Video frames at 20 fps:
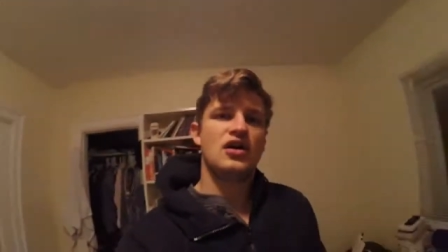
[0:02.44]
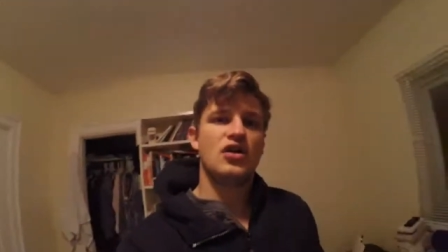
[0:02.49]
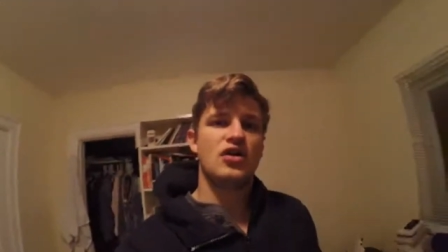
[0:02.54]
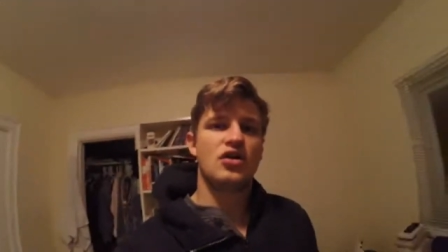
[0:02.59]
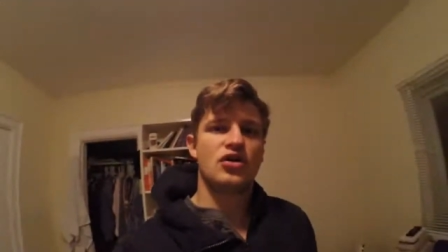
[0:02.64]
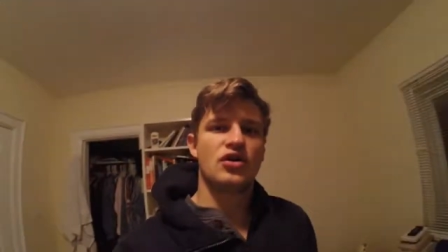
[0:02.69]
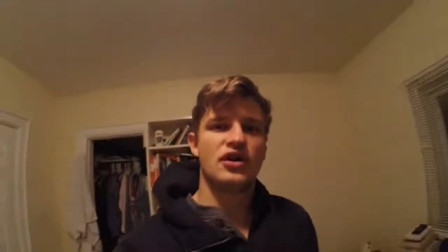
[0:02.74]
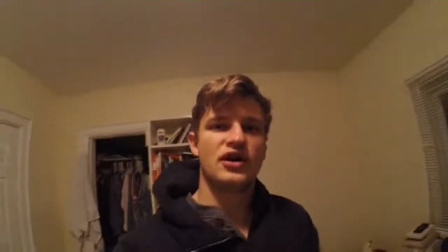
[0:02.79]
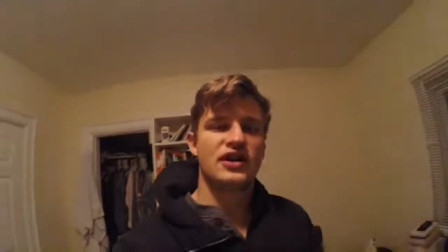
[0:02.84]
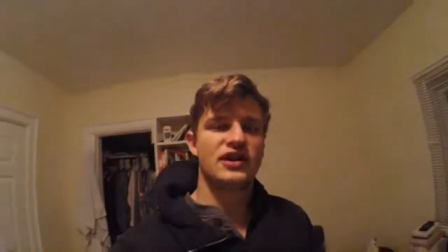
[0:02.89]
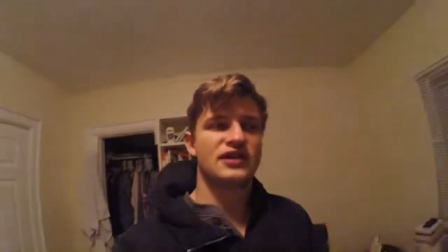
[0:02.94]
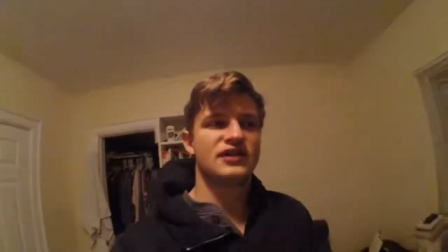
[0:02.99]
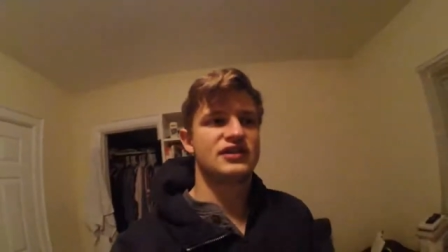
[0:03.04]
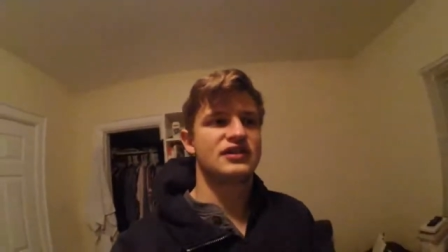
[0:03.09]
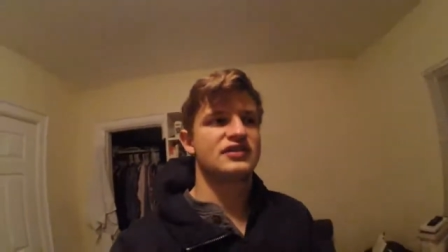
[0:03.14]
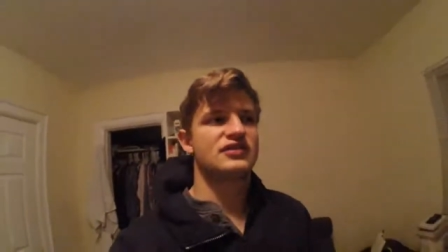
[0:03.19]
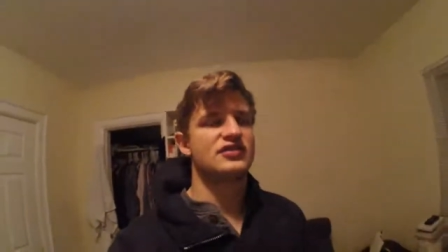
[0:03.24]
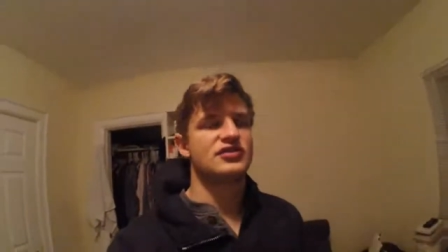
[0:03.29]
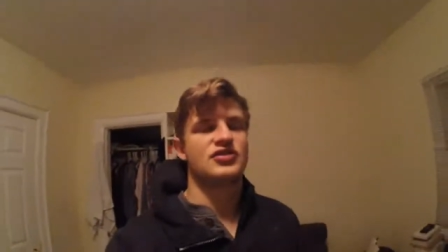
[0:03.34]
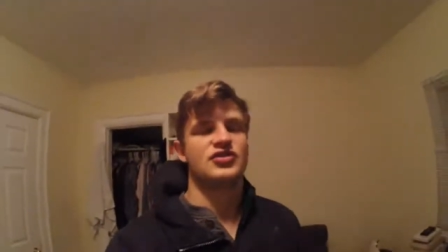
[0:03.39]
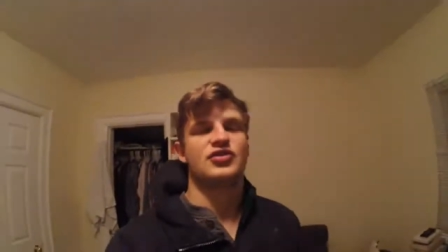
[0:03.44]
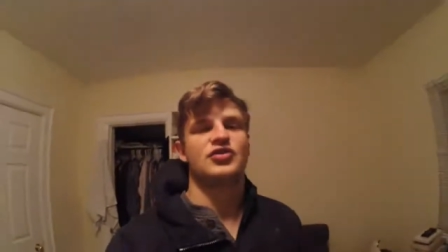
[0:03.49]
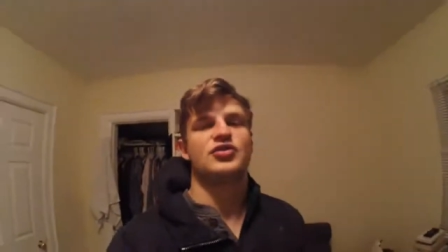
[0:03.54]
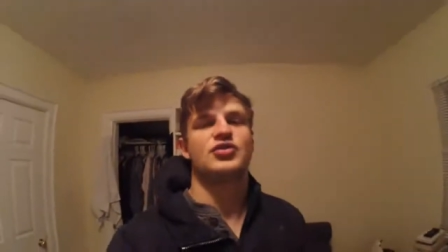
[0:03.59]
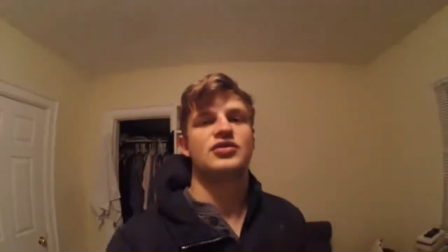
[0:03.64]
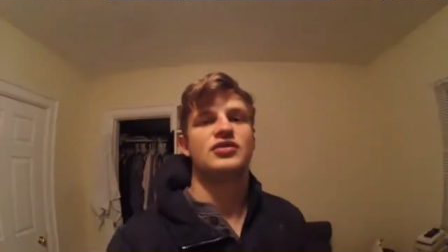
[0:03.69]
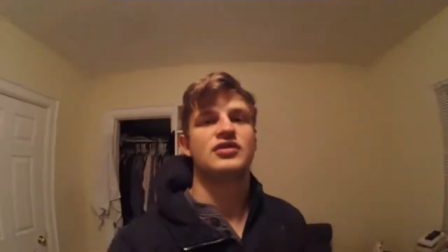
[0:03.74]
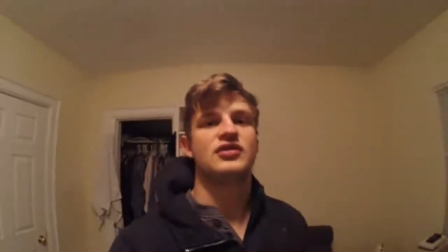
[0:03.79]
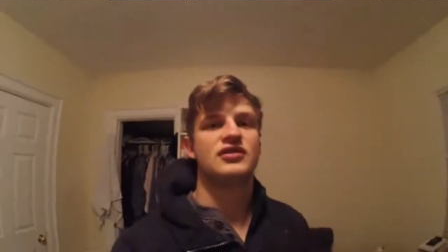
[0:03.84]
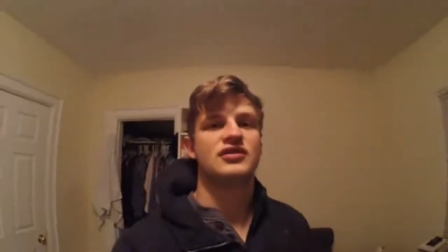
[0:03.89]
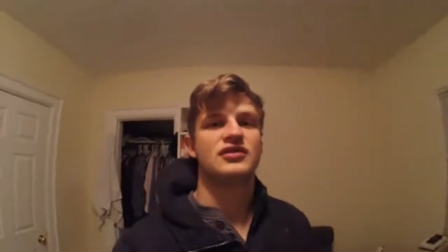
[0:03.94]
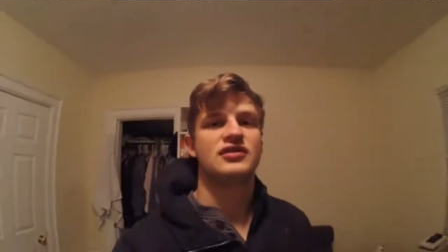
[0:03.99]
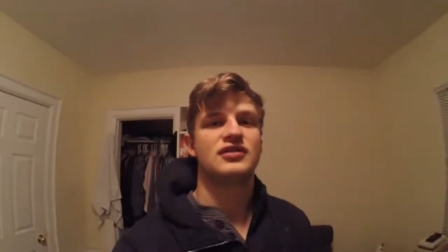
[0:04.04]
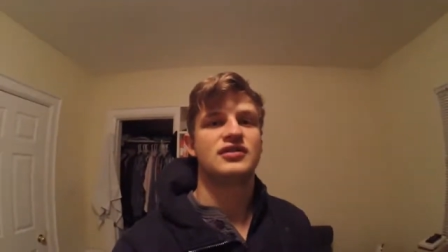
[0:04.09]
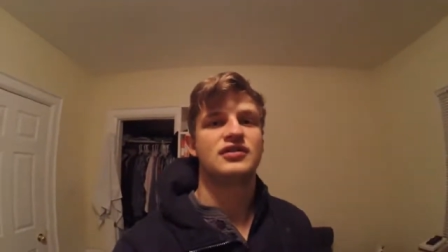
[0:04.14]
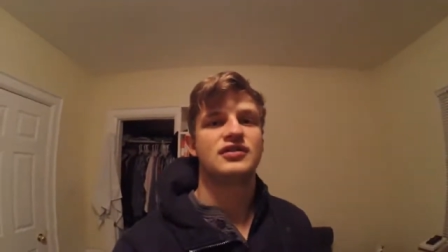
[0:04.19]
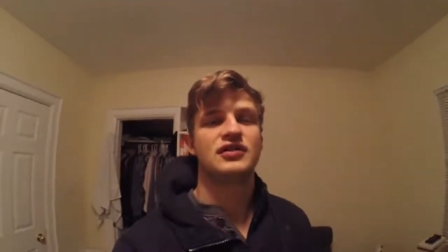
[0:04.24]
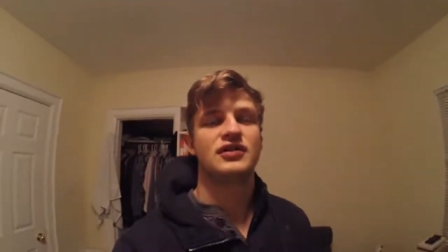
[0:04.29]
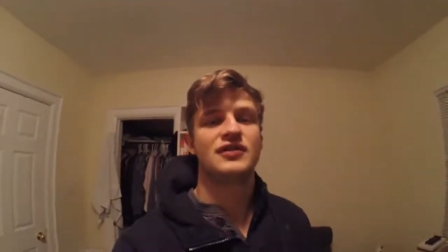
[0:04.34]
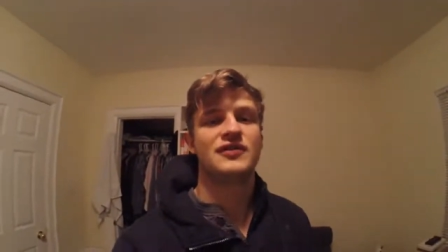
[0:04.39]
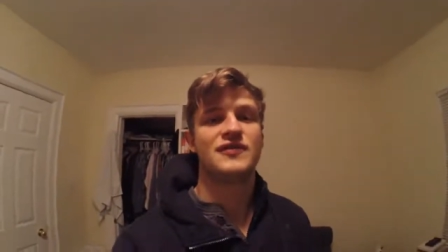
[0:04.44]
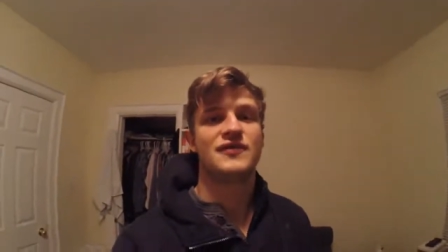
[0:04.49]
Alright, so I'm